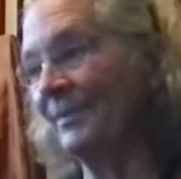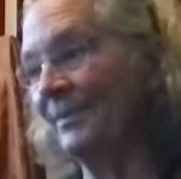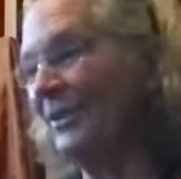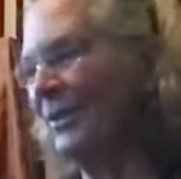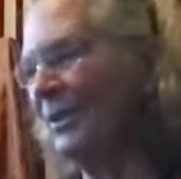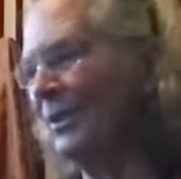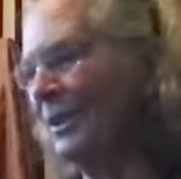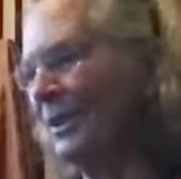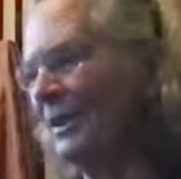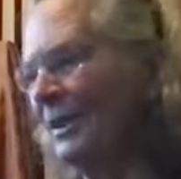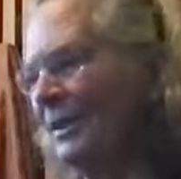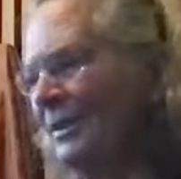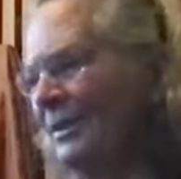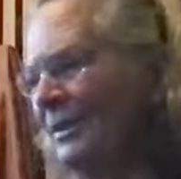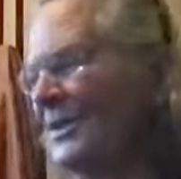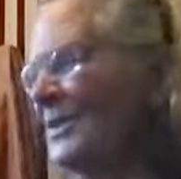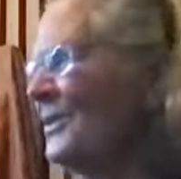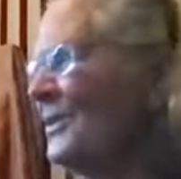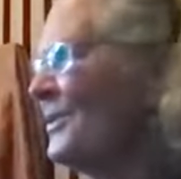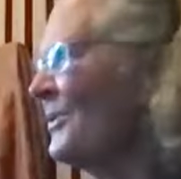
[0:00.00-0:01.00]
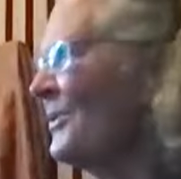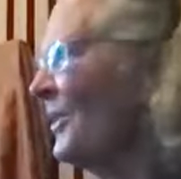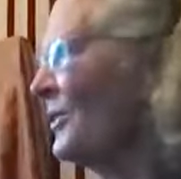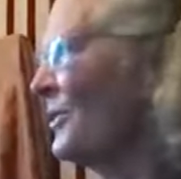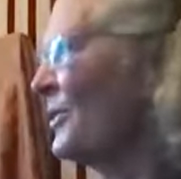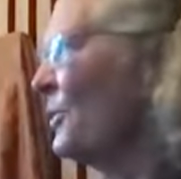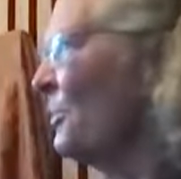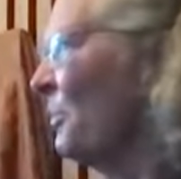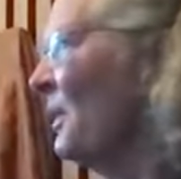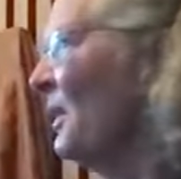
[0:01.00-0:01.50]
you think, this is
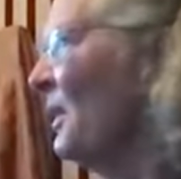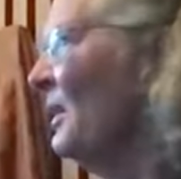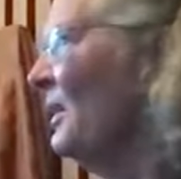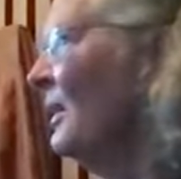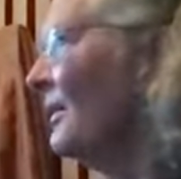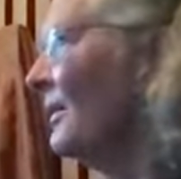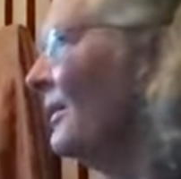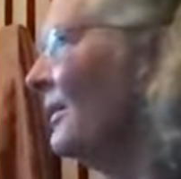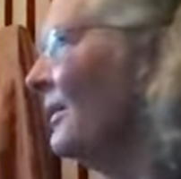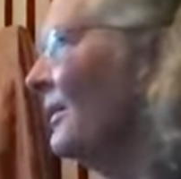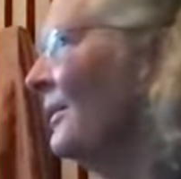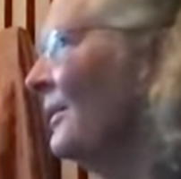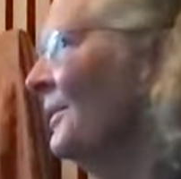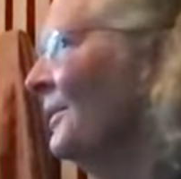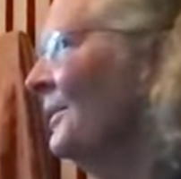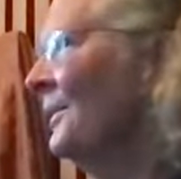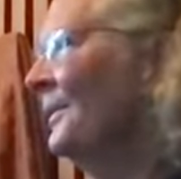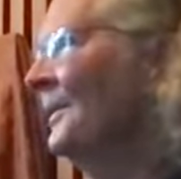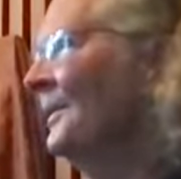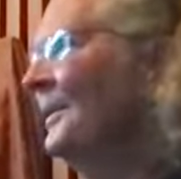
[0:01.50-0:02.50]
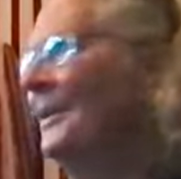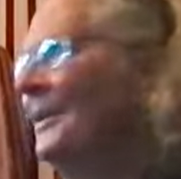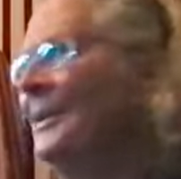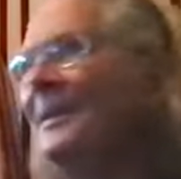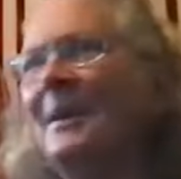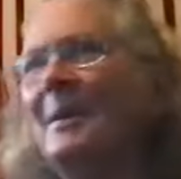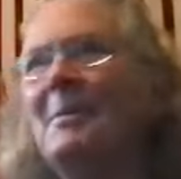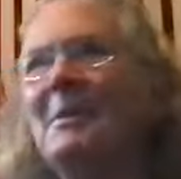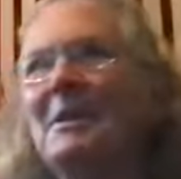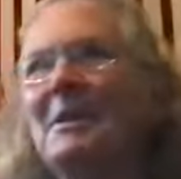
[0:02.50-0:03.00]
Vulture Peak? I
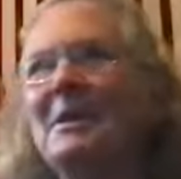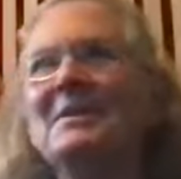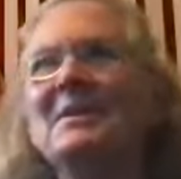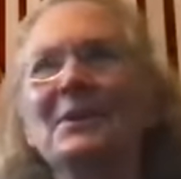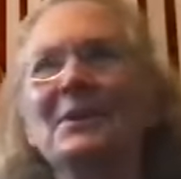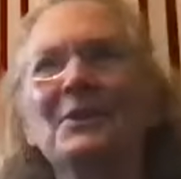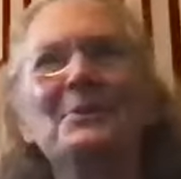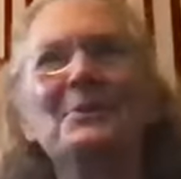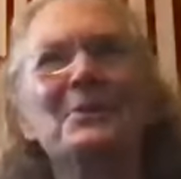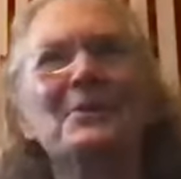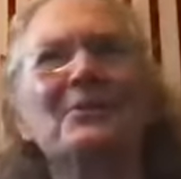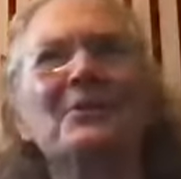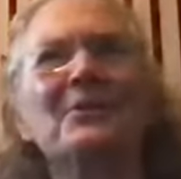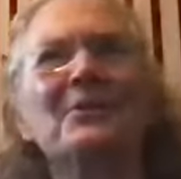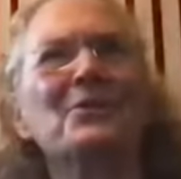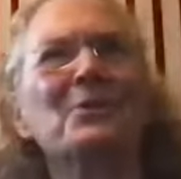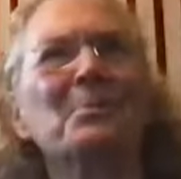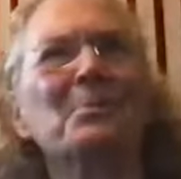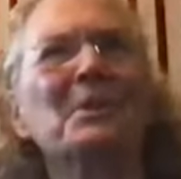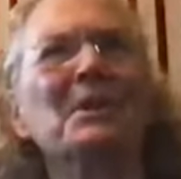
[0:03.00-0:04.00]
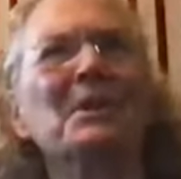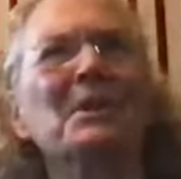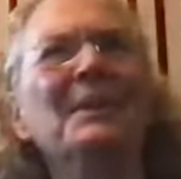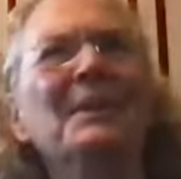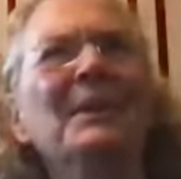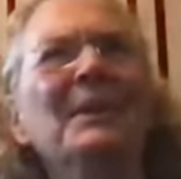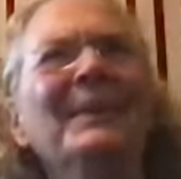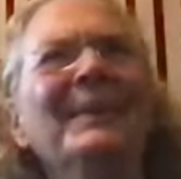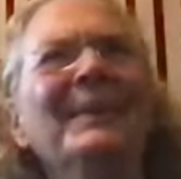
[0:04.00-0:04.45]
mean, I tell you it's Vulture Peak.